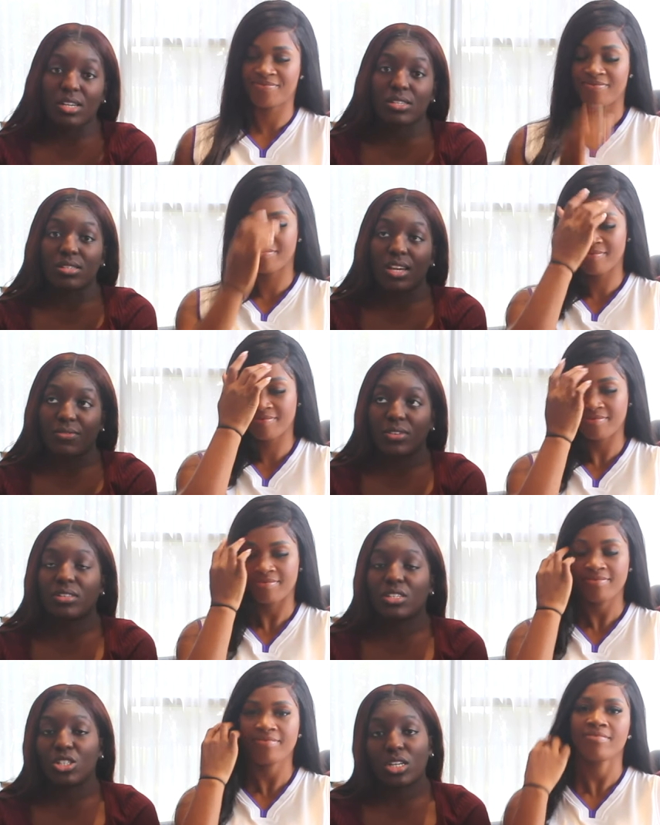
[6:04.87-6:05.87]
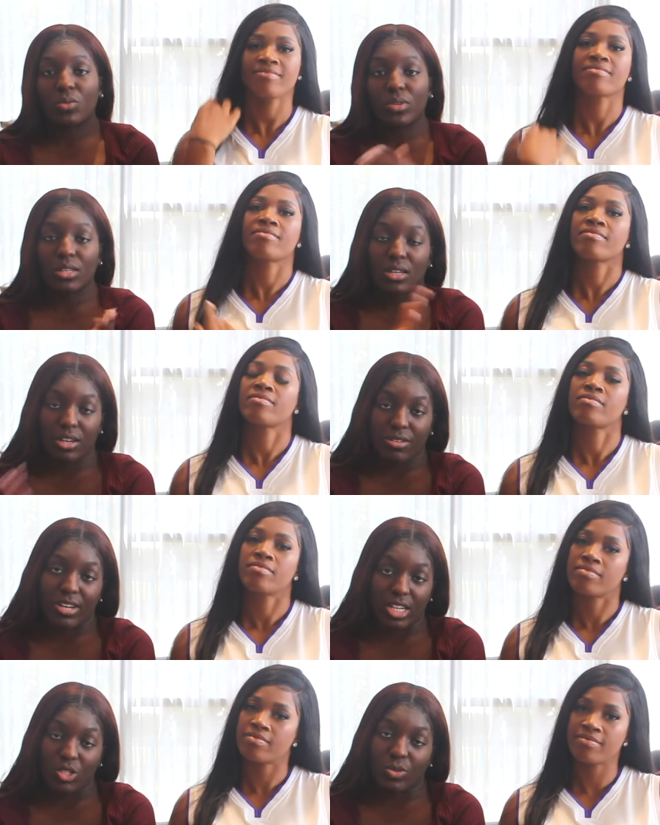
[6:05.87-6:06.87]
Speaker 1: is definitely shared with an
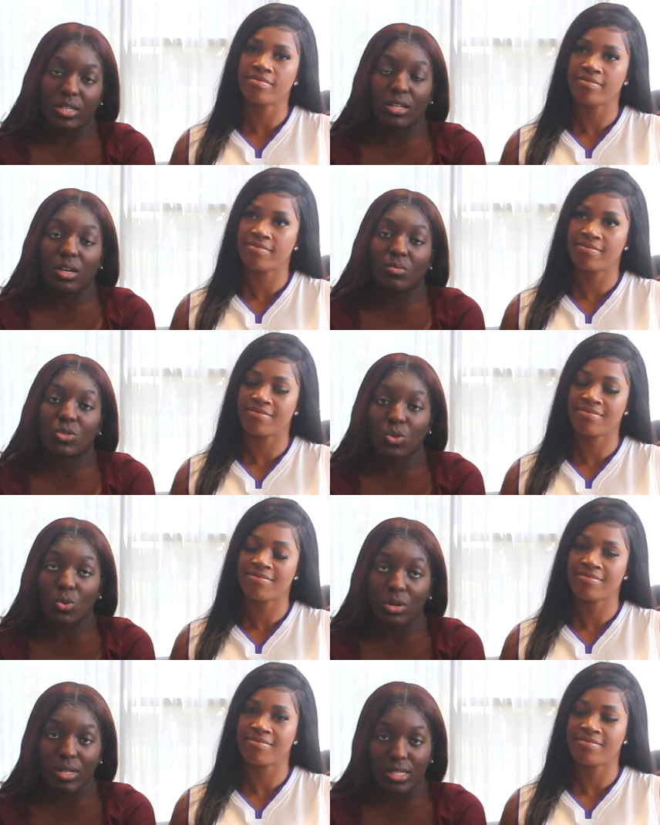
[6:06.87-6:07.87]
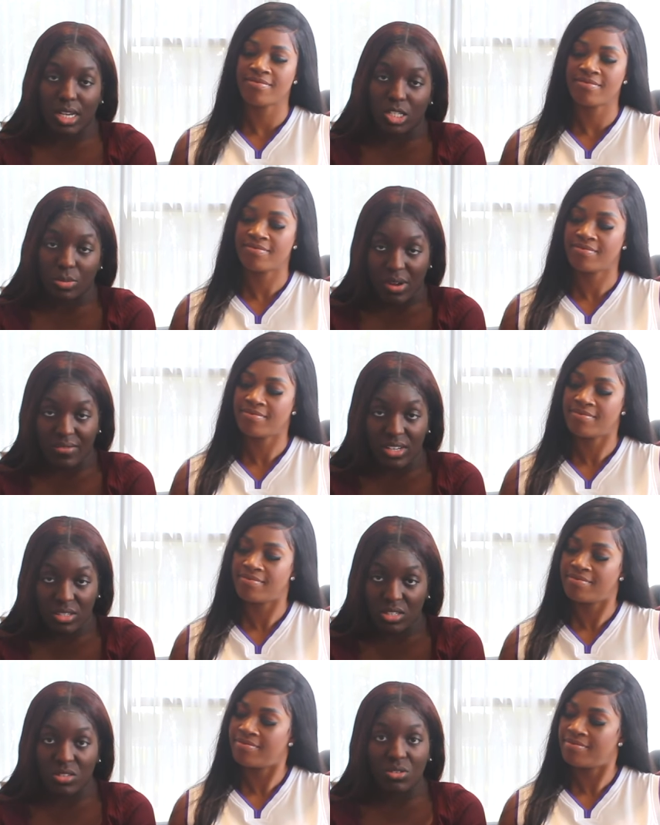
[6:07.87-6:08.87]
undergraduate um, school. It's actually a private
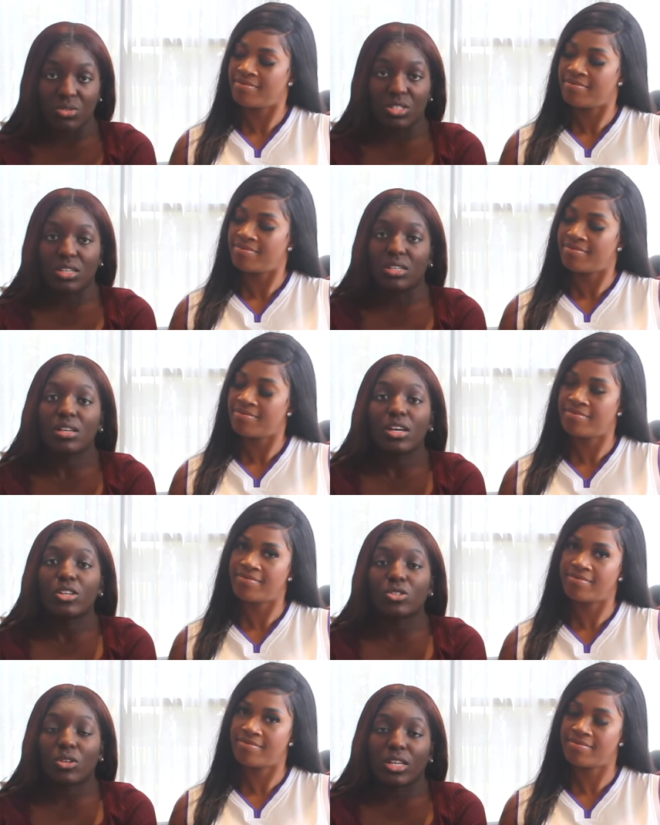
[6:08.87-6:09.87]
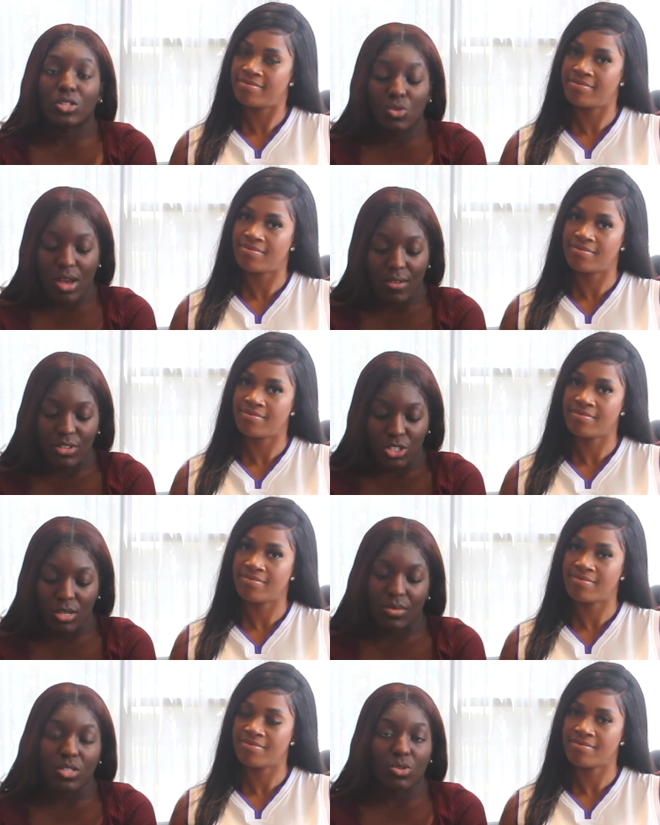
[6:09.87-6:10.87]
institution. So they do have a
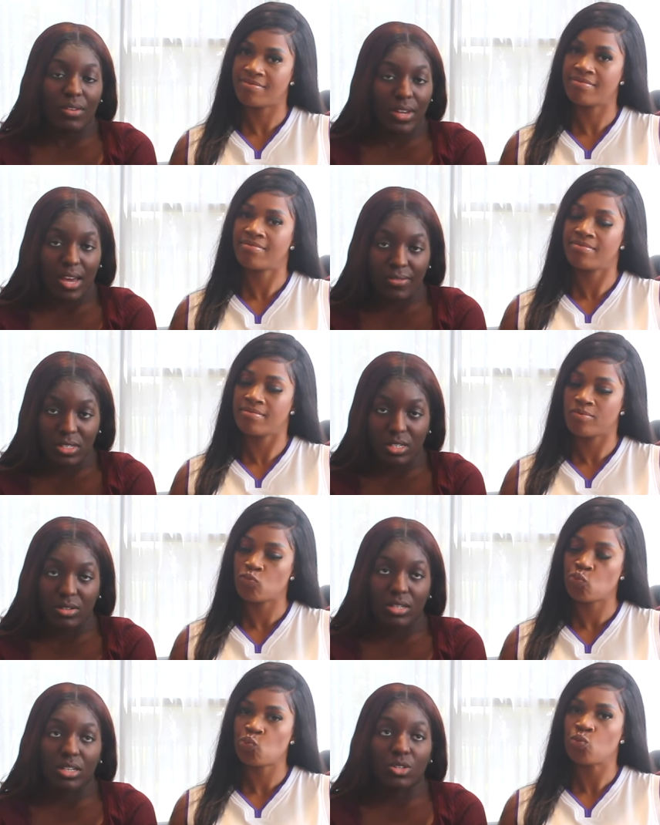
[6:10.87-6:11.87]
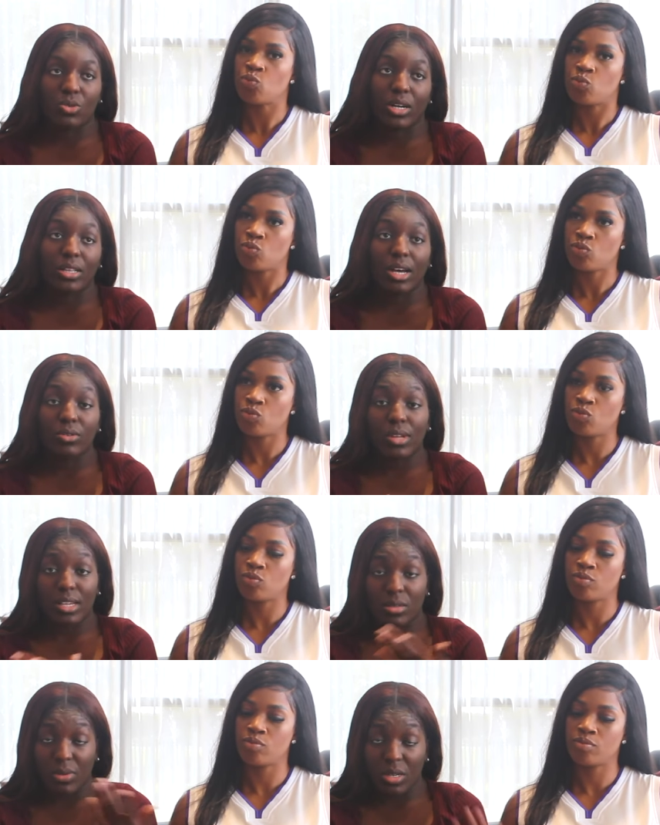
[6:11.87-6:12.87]
gym, they do have a cafeteria. You are allowed,
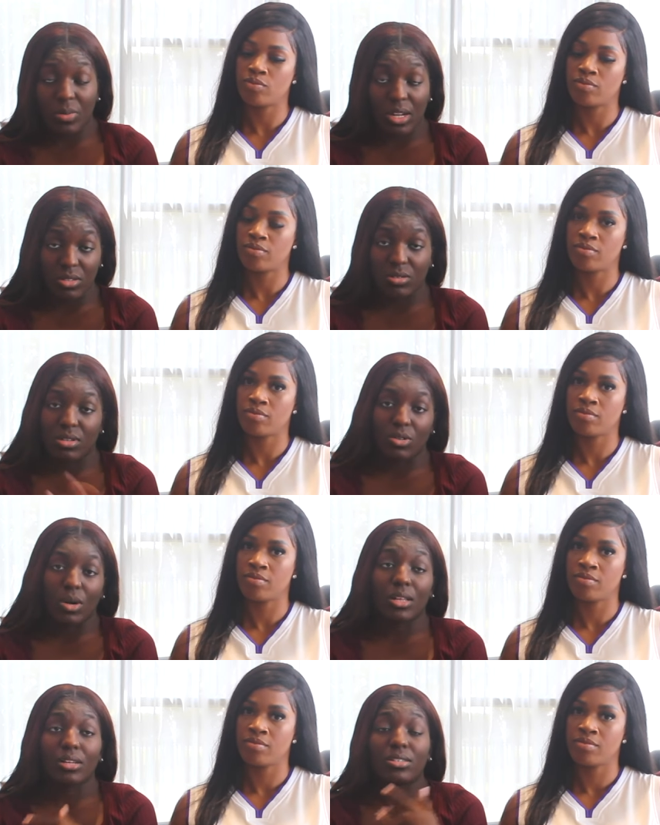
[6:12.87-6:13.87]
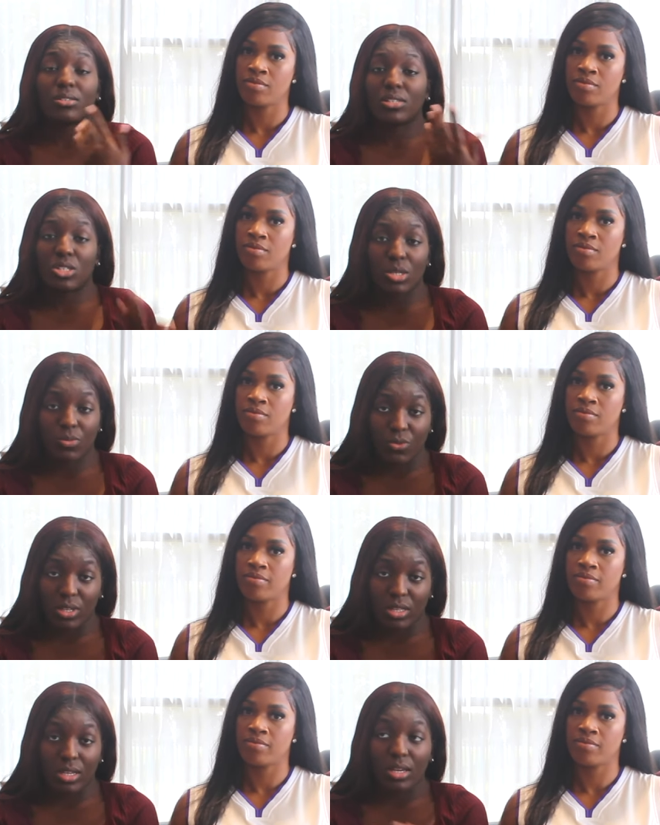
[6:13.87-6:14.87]
as a Barry Pod student, you are allowed to use the gym freely.